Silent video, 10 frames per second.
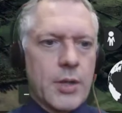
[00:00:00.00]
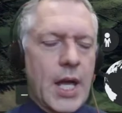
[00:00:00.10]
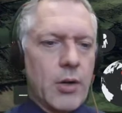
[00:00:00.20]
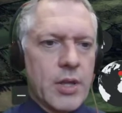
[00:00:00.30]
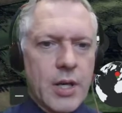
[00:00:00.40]

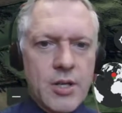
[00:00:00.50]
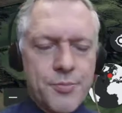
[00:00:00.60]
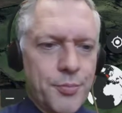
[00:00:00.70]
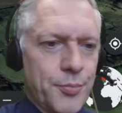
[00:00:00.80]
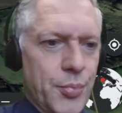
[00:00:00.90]
That right there is
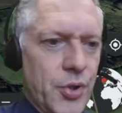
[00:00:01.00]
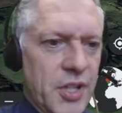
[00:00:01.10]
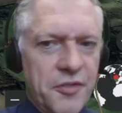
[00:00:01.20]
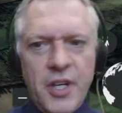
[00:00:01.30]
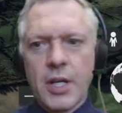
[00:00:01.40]

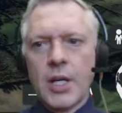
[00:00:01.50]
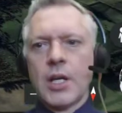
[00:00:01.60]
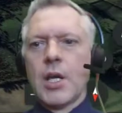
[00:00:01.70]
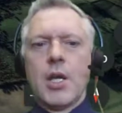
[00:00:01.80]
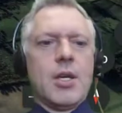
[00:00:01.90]
pretty fun.
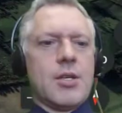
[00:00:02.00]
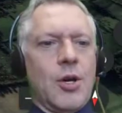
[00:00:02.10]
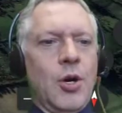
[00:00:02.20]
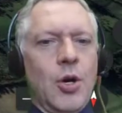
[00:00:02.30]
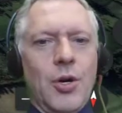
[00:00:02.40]

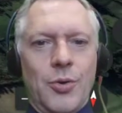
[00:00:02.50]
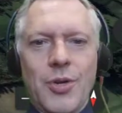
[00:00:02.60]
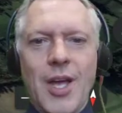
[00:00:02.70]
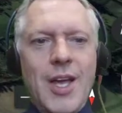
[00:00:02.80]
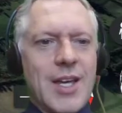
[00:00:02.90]
So
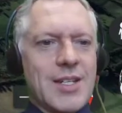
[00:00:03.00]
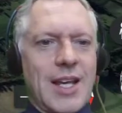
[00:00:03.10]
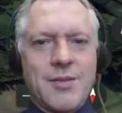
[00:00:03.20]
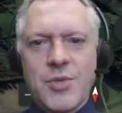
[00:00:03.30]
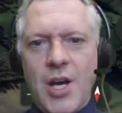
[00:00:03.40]

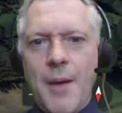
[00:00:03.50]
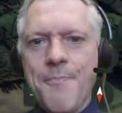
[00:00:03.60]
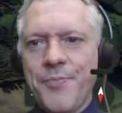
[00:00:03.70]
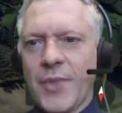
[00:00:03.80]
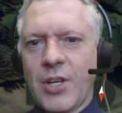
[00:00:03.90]
take some
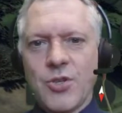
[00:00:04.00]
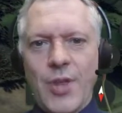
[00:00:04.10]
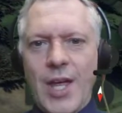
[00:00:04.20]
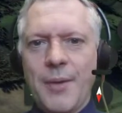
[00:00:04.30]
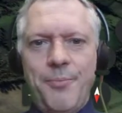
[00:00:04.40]
time,
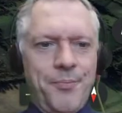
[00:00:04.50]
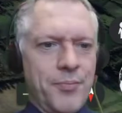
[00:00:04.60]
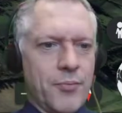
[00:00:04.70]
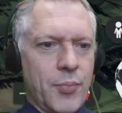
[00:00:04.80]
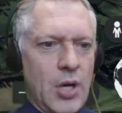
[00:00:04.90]
do that,
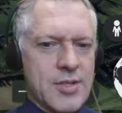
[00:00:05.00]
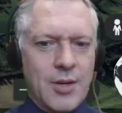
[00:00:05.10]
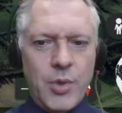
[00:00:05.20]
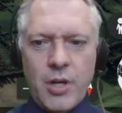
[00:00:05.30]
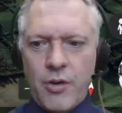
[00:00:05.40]
pause
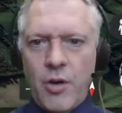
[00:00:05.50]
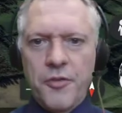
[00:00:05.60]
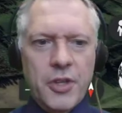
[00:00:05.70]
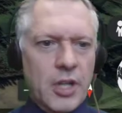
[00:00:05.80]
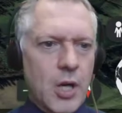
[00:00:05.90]
it when you're all
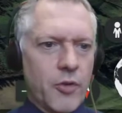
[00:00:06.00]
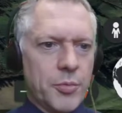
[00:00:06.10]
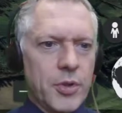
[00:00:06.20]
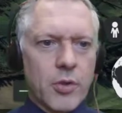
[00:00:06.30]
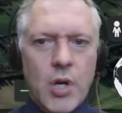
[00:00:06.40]
feeling
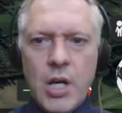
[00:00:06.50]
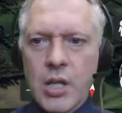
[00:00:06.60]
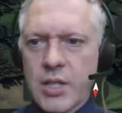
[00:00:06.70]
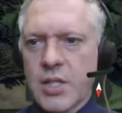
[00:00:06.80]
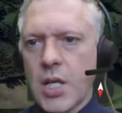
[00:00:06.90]
comfortable and ready
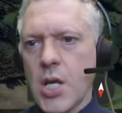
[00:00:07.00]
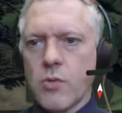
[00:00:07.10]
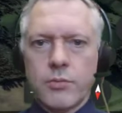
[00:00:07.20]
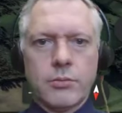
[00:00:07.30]
to continue.